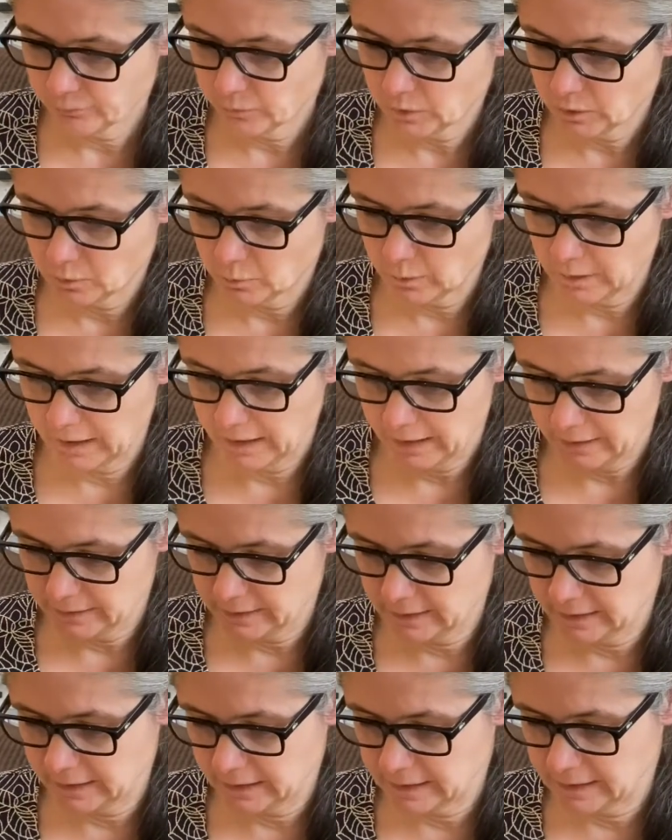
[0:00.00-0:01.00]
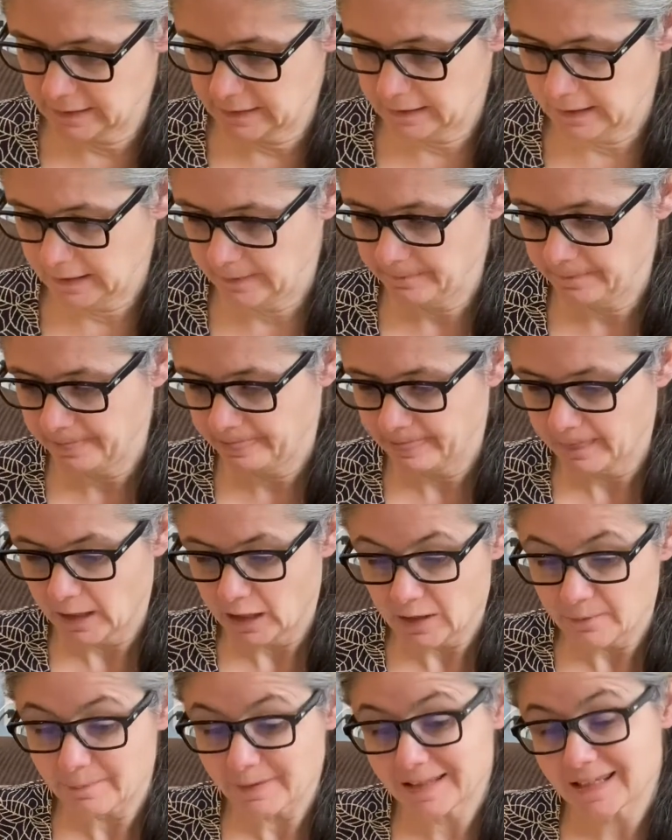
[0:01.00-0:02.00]
what else? Let's see.
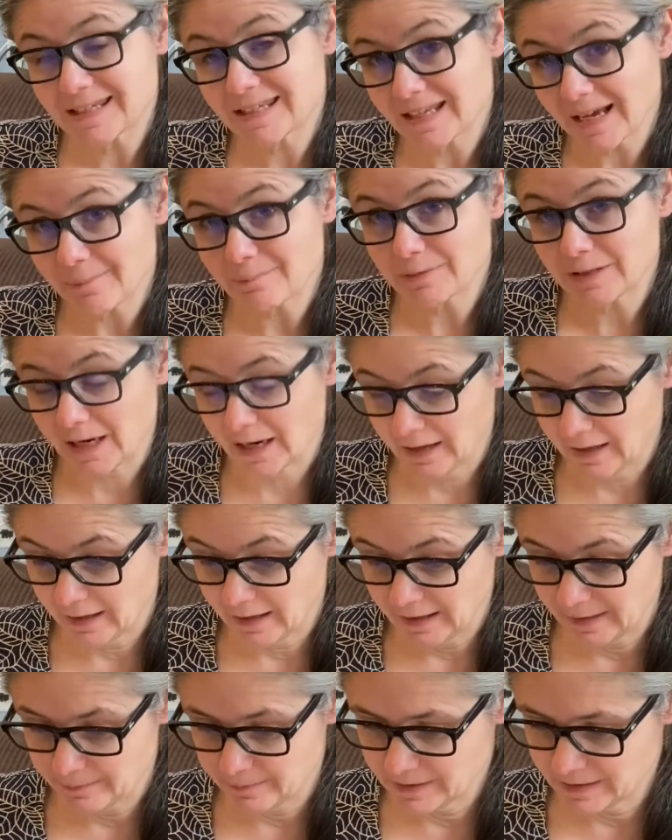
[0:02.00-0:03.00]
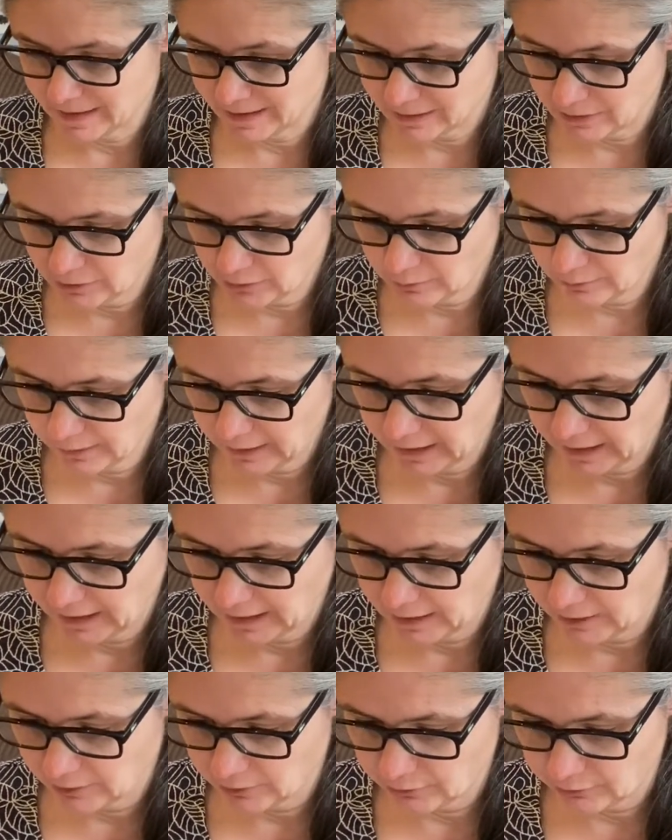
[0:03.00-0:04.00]
But sometimes, and I don't
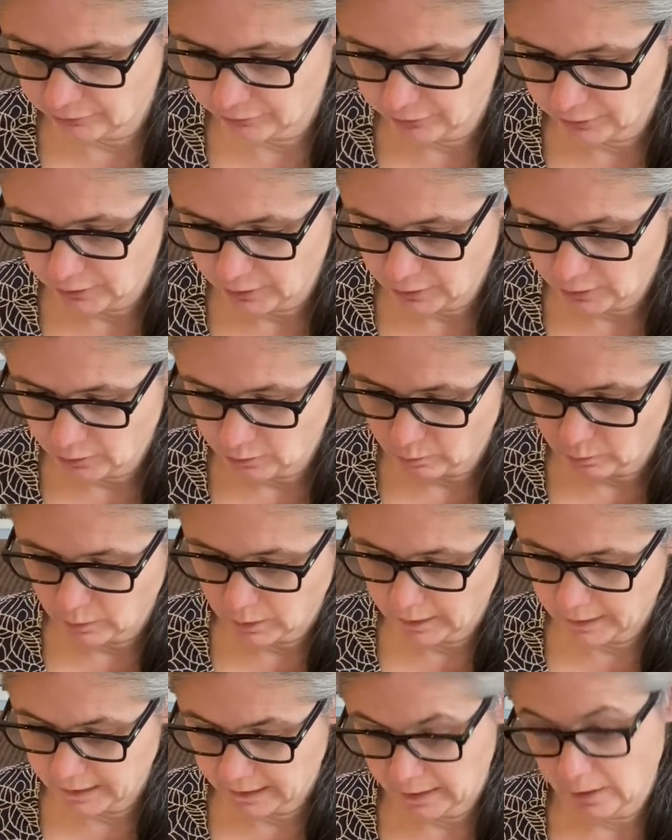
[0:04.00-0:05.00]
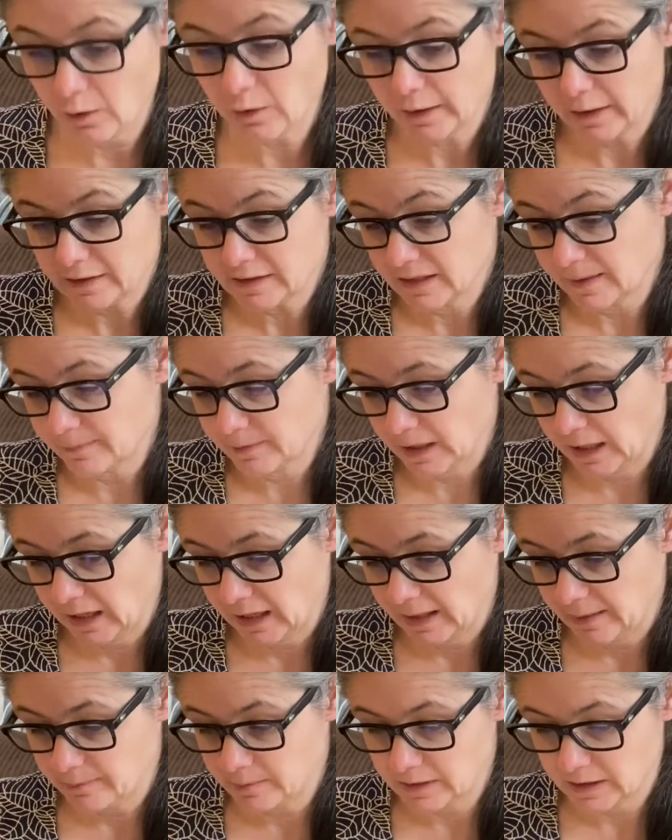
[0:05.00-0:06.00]
have one here. Oh yeah,
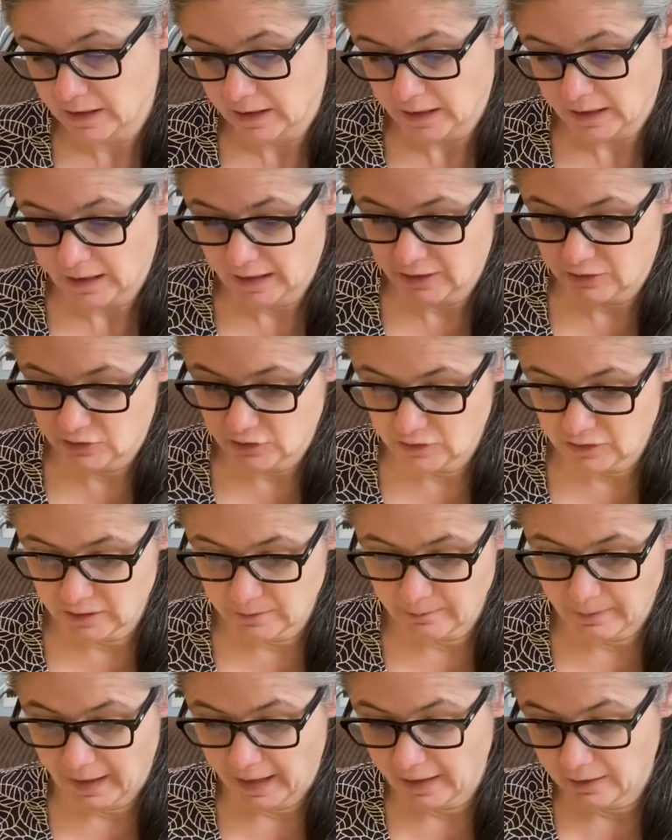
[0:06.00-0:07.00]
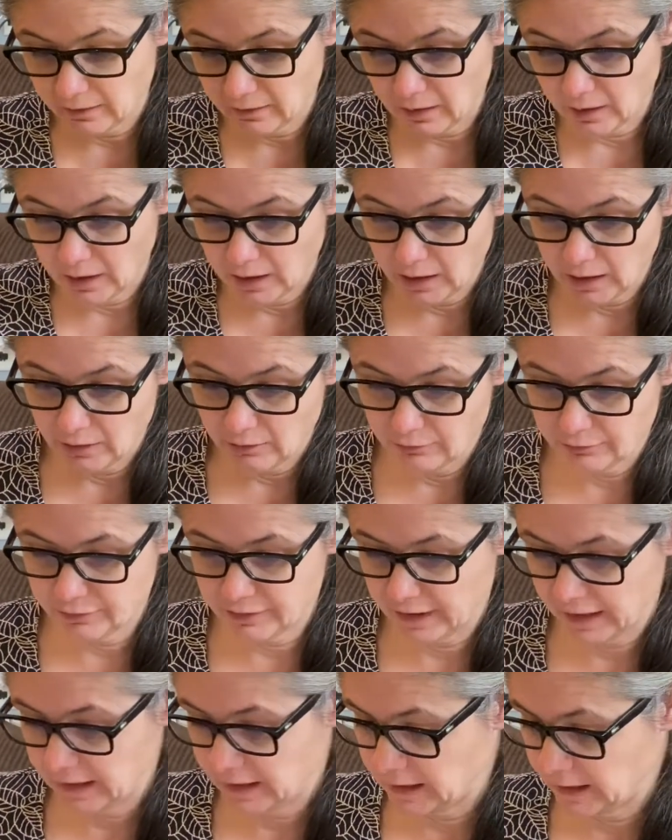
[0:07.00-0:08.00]
sometimes it's just a matter of
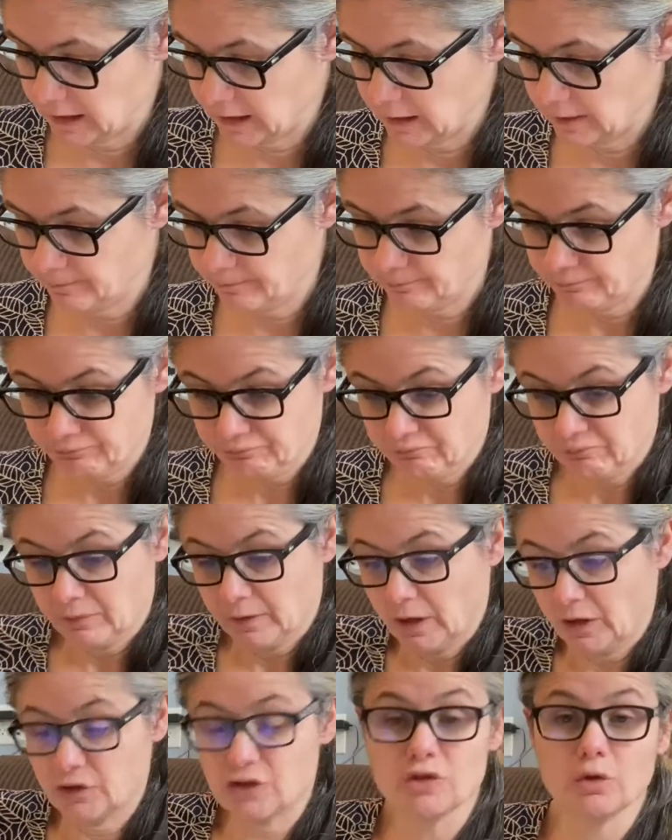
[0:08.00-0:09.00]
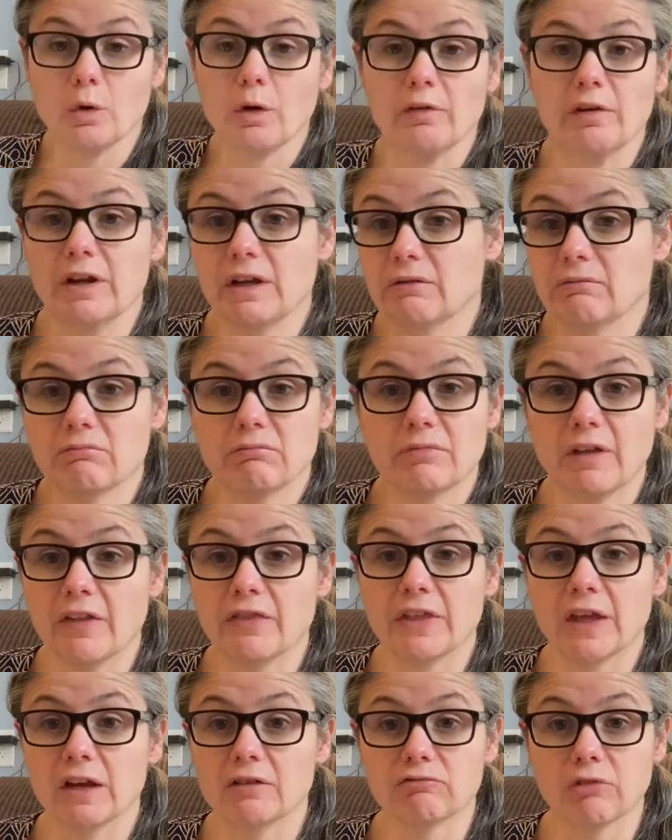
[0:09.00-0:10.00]
taking a story that
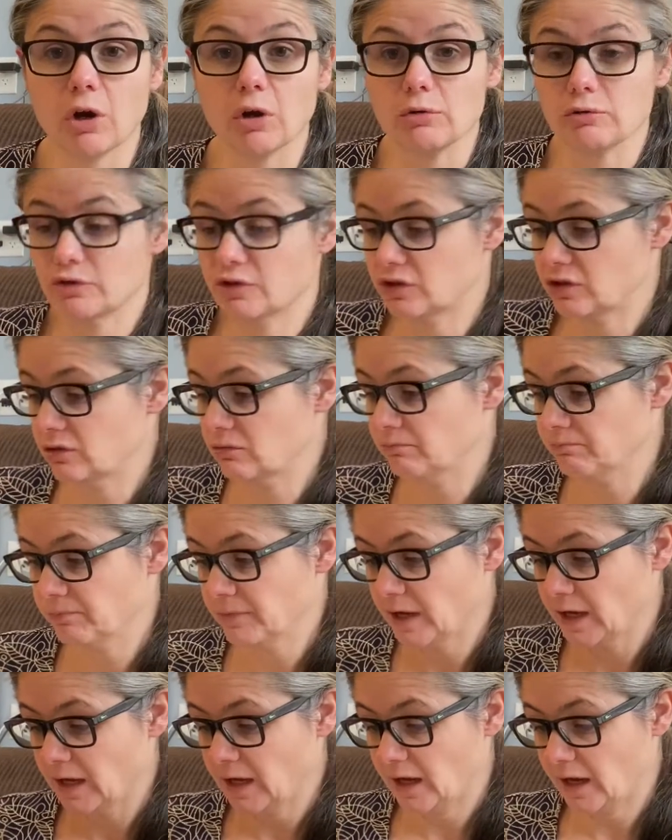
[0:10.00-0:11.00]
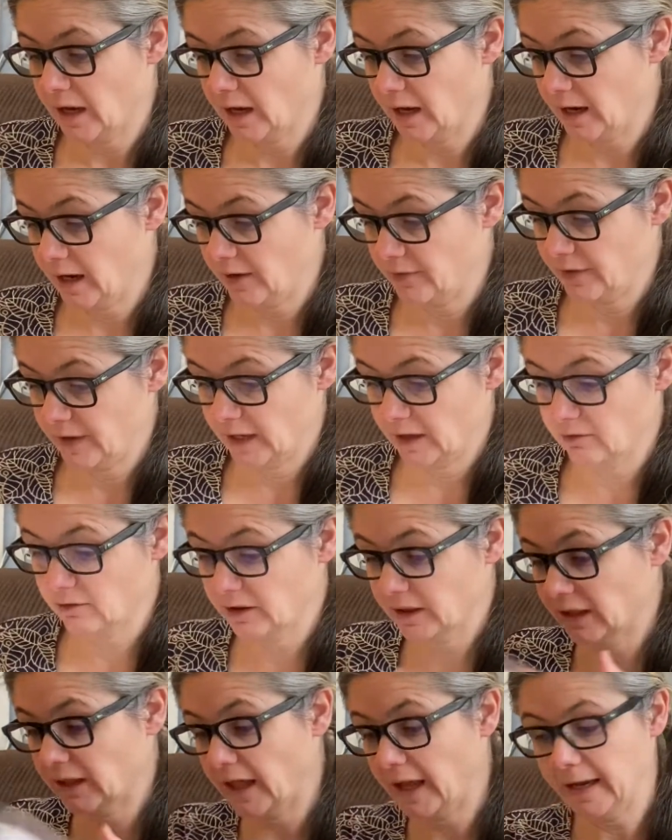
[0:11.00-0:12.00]
they wrote uh, that I
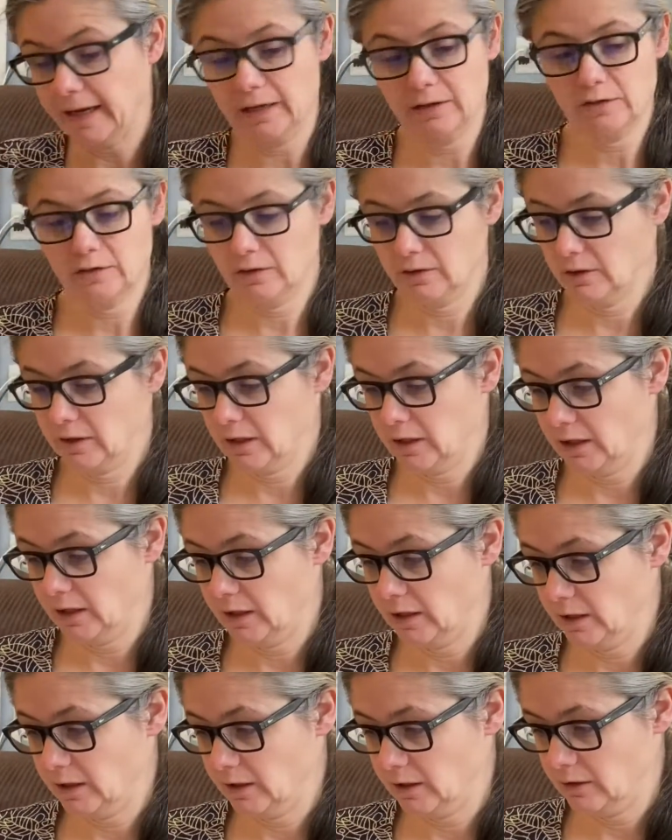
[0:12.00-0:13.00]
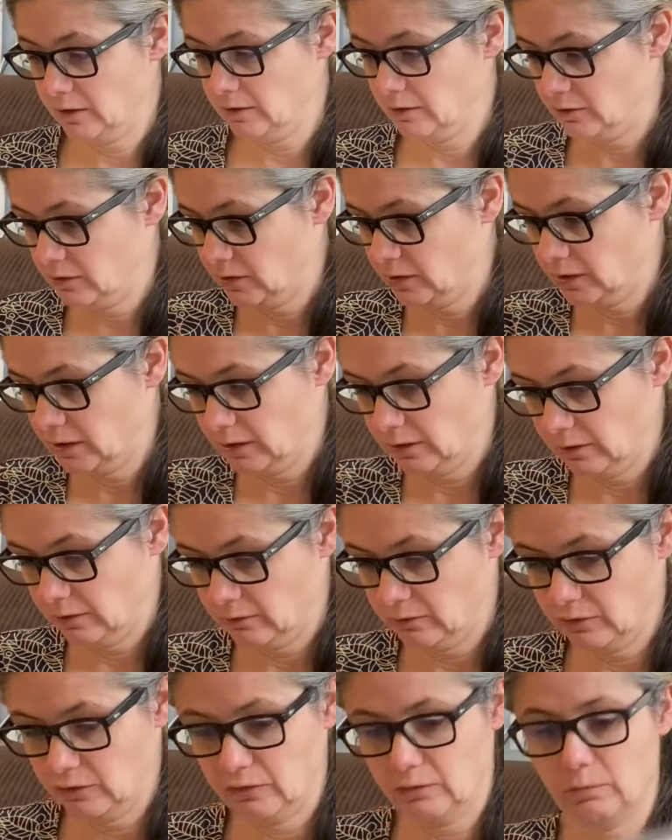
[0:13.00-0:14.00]
really liked. And here,
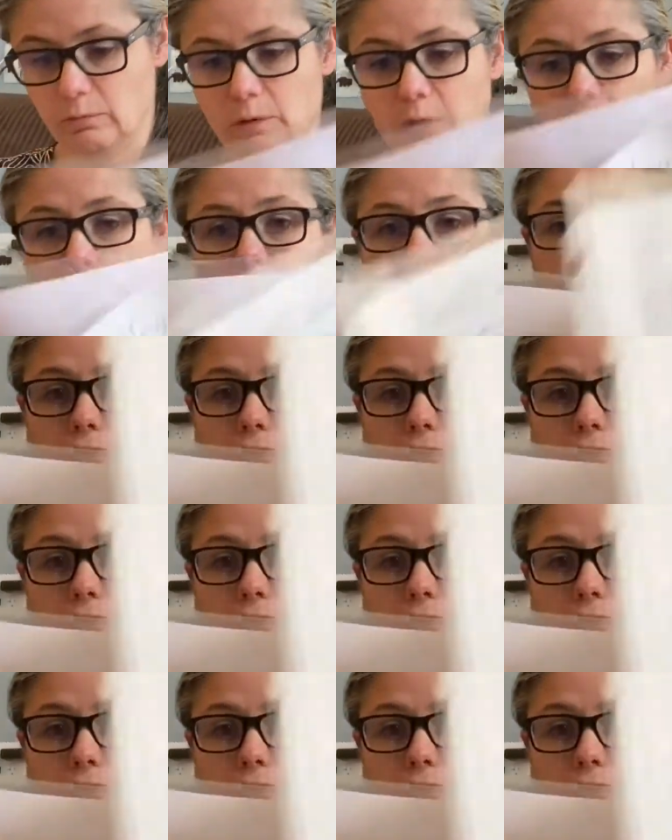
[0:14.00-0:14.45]
this is one of